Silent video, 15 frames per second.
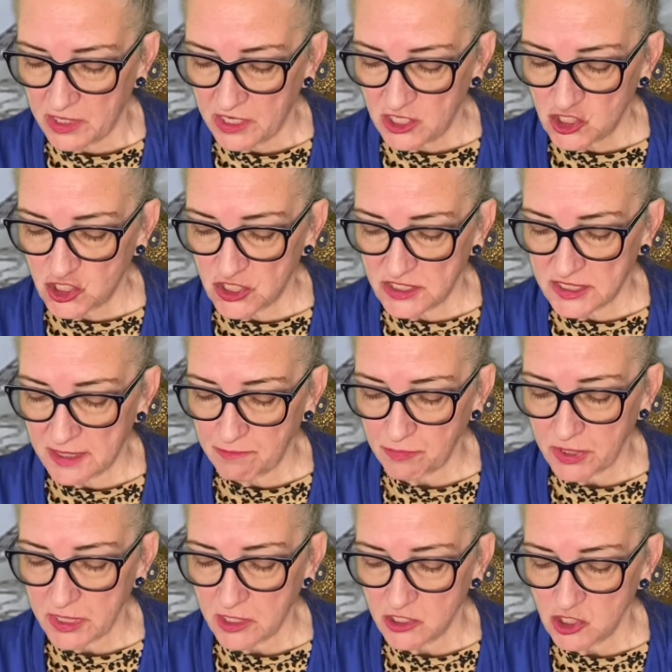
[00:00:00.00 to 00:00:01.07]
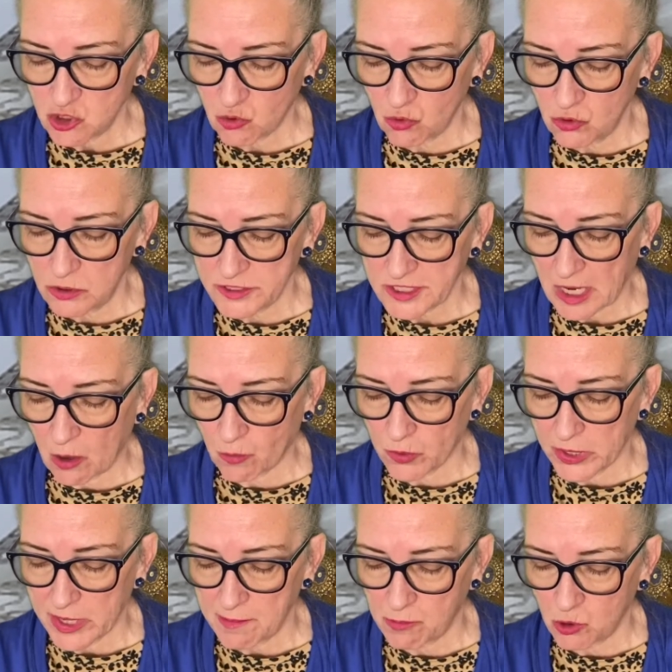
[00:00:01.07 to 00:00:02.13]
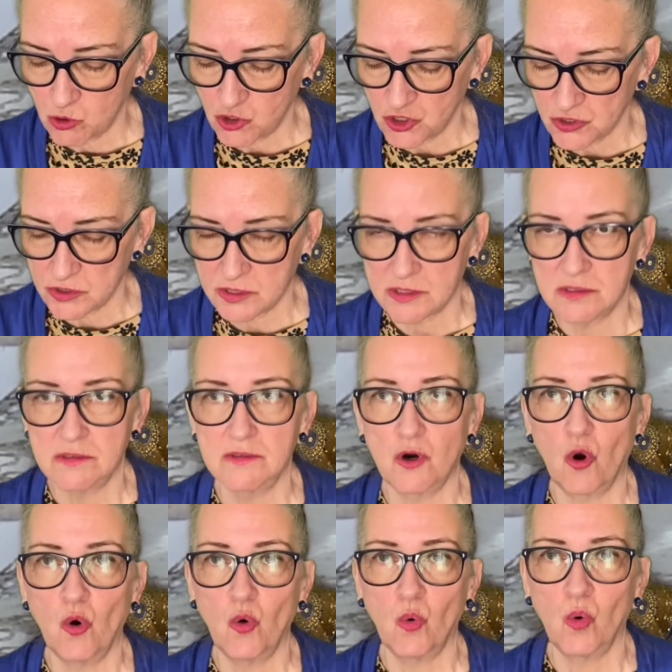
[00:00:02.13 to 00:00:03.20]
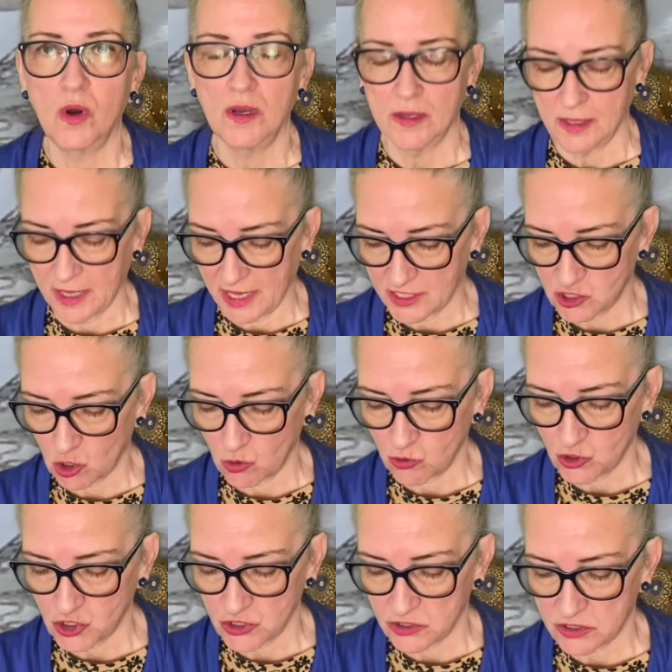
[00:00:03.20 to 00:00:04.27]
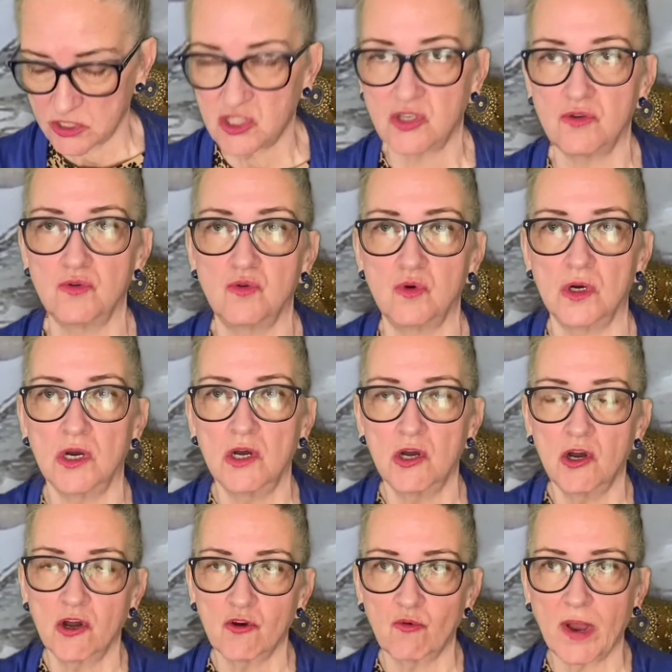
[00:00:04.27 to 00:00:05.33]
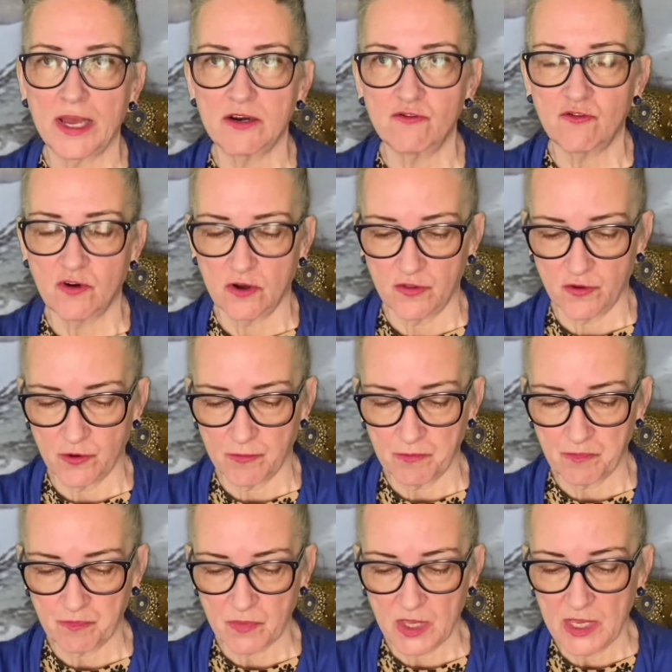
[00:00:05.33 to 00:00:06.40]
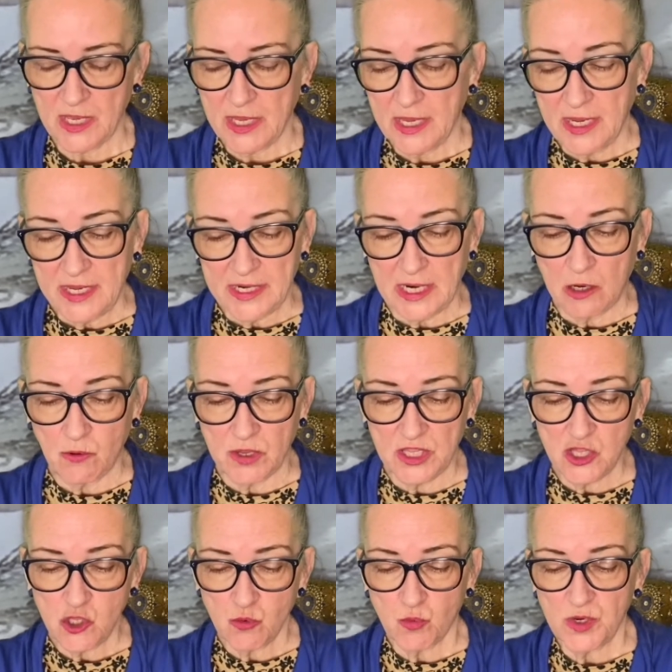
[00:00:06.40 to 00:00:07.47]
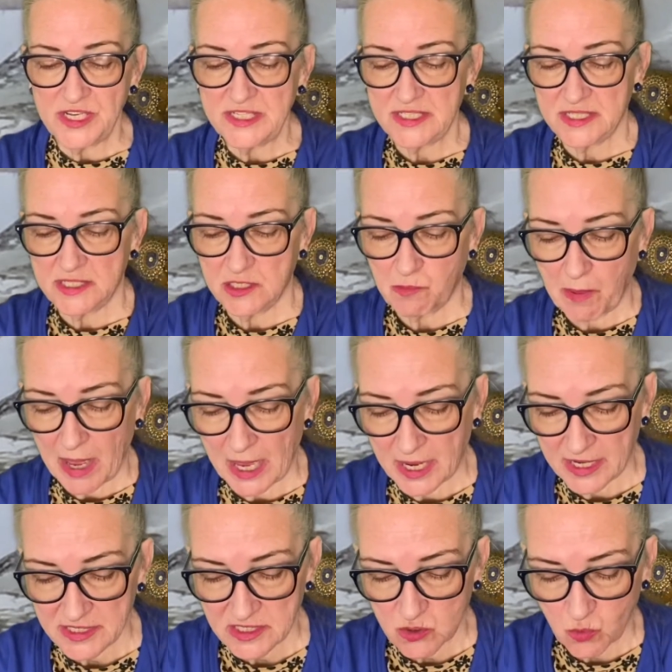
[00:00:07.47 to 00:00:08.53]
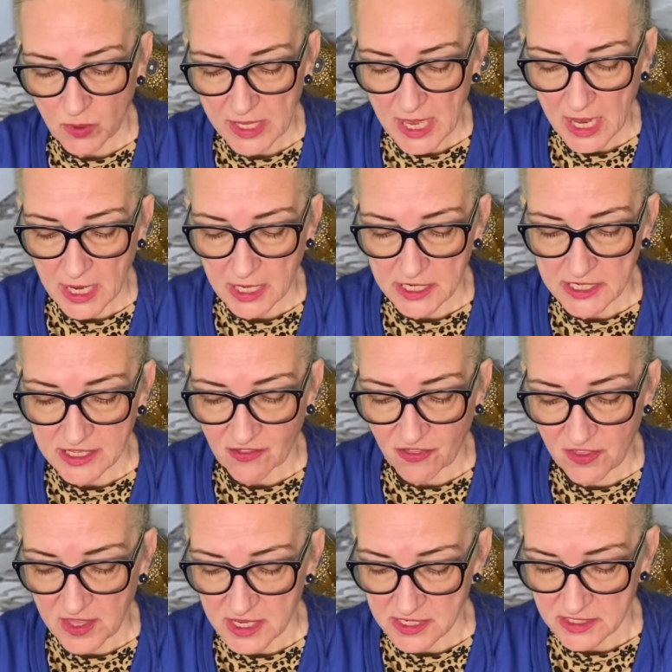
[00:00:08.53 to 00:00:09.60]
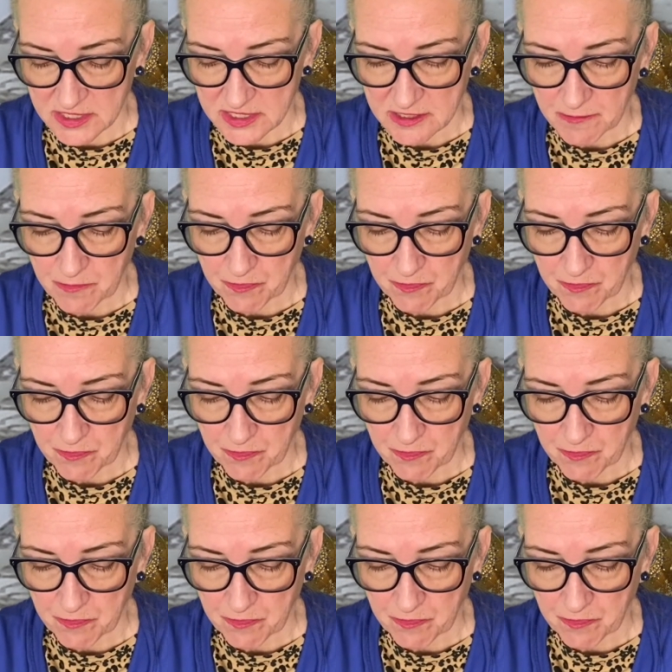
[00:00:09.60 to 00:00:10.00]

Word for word: She simply controls our emotions. Oh, and Oceans too, Grandfather. Now, in the recent past, we had this.